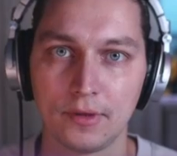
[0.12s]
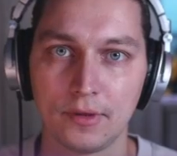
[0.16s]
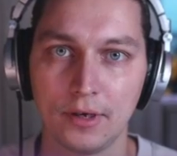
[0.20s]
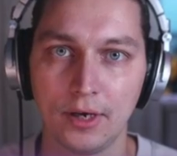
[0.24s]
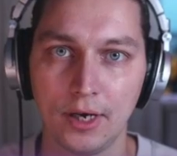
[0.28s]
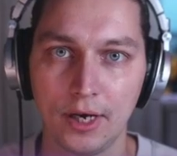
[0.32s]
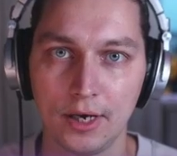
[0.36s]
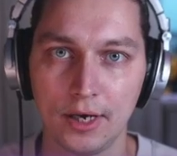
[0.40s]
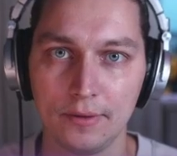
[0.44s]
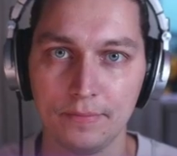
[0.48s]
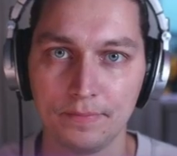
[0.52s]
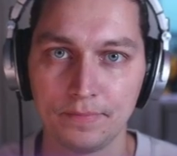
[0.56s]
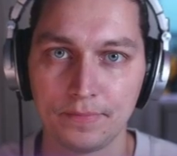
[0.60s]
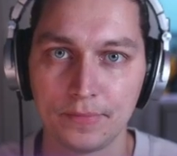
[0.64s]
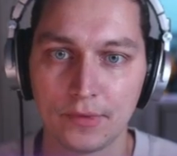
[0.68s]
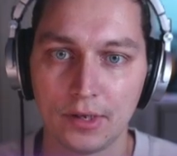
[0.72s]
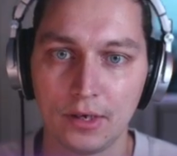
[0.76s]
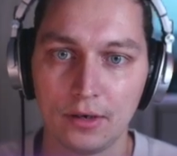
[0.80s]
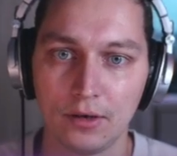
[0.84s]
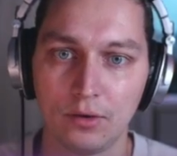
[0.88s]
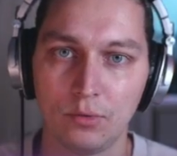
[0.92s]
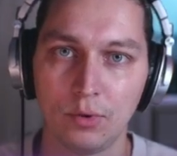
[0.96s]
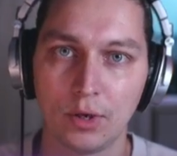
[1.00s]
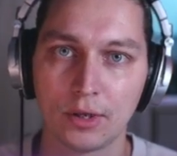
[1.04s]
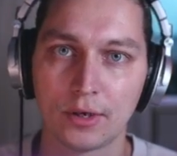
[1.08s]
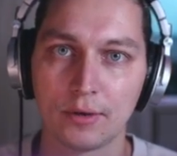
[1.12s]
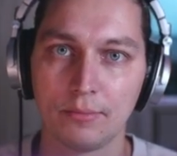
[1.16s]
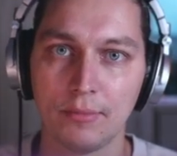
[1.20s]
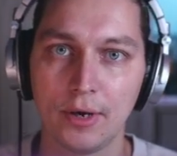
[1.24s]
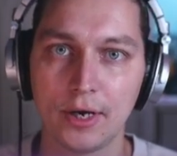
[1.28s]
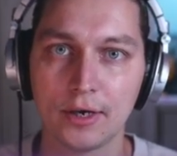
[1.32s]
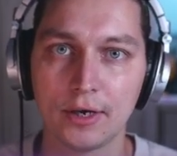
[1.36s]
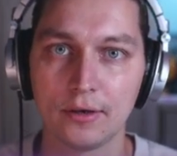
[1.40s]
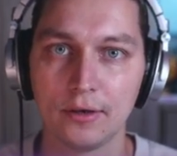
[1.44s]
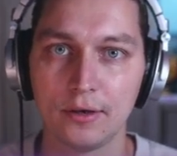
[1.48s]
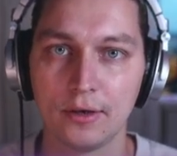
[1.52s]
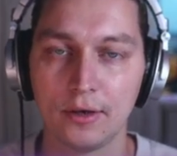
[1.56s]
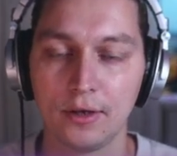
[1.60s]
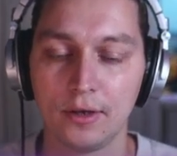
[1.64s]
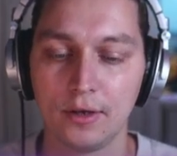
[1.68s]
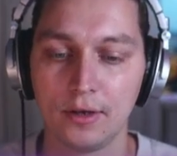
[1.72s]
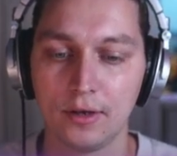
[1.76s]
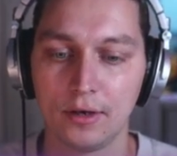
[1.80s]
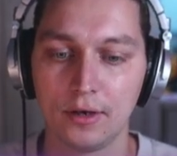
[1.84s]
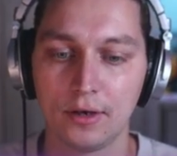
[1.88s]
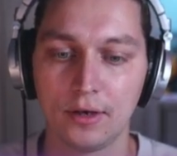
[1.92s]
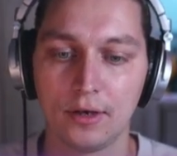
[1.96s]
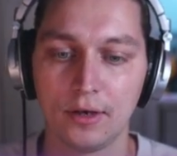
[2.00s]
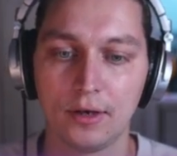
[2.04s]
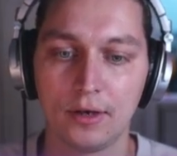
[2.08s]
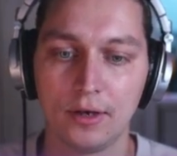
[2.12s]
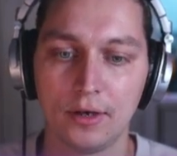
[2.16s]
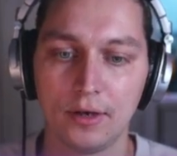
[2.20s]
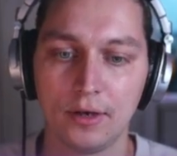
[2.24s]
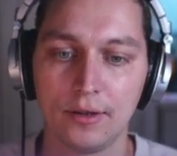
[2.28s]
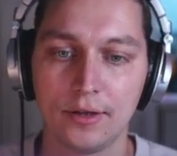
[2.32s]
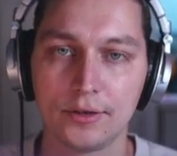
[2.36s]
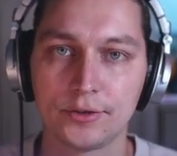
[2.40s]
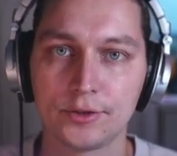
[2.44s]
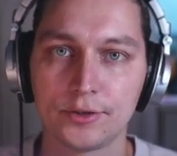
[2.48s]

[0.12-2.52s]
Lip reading: Hi, welcome back. The